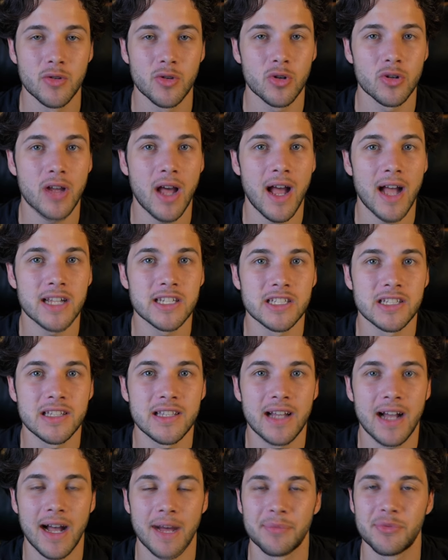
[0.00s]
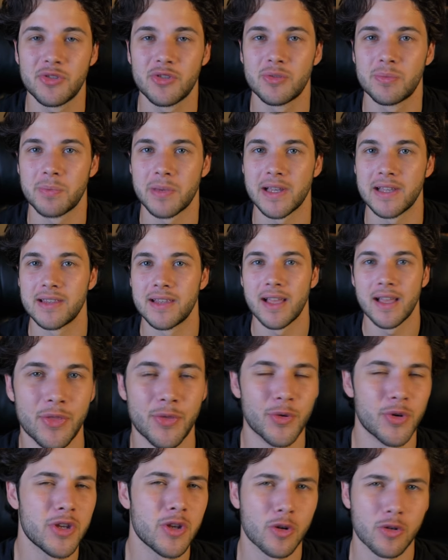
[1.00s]
you don't actually have to spend
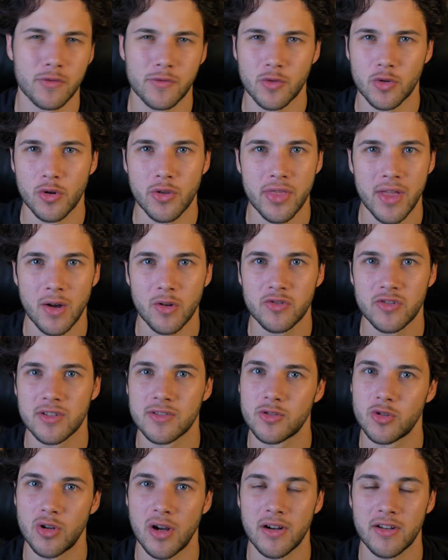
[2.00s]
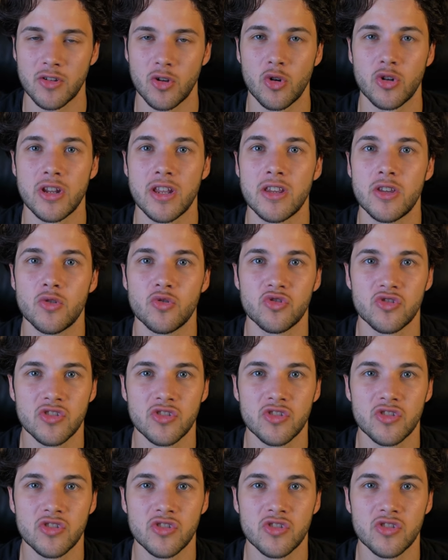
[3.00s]
three or four thousand dollars on a new